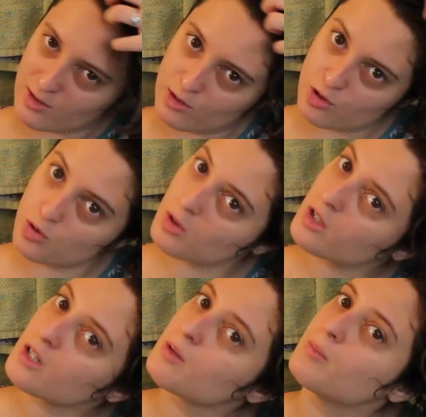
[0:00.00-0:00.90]
a little
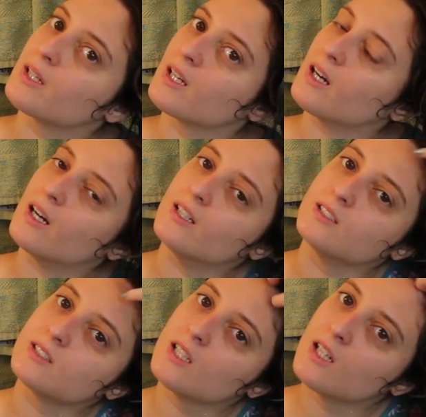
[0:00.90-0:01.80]
shorter
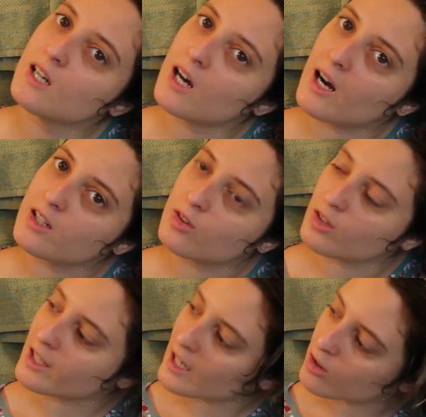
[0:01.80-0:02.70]
because I don't
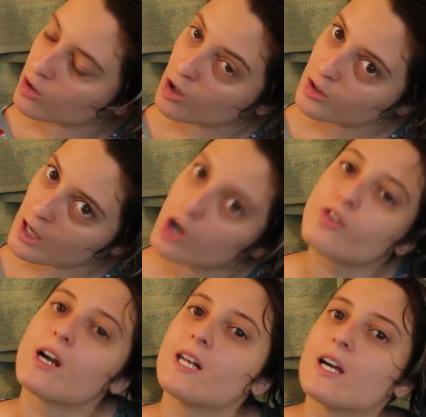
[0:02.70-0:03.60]
like how long they are
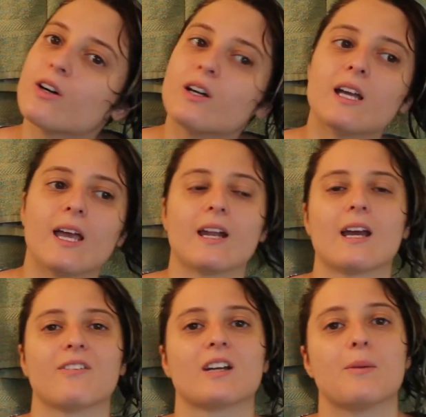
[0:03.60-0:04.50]
right now, and I
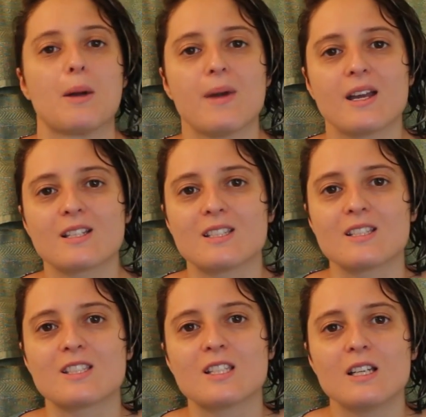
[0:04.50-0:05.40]
haven't cut my bangs
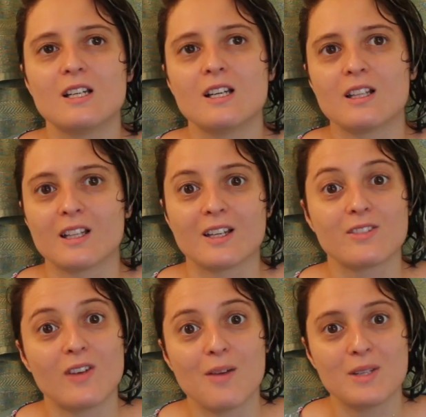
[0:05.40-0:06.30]
since like
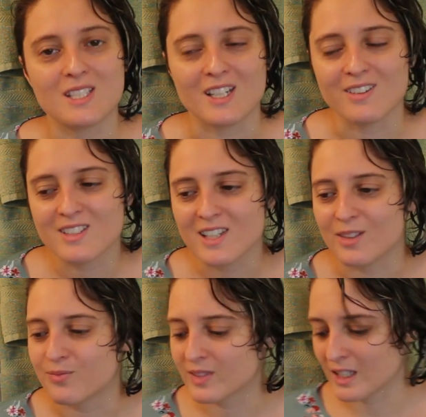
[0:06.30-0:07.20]
5 months ago. So
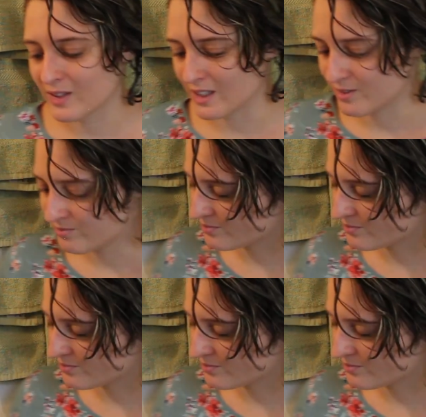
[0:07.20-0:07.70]
here we go.